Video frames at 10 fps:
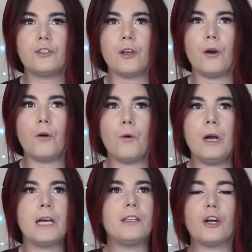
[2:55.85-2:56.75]

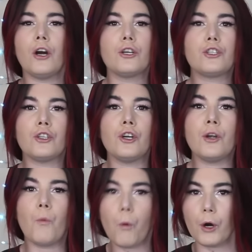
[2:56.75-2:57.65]
So there are
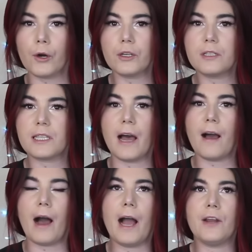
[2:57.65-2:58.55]
certain words
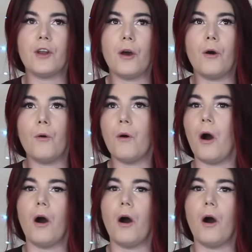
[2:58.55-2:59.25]
that I know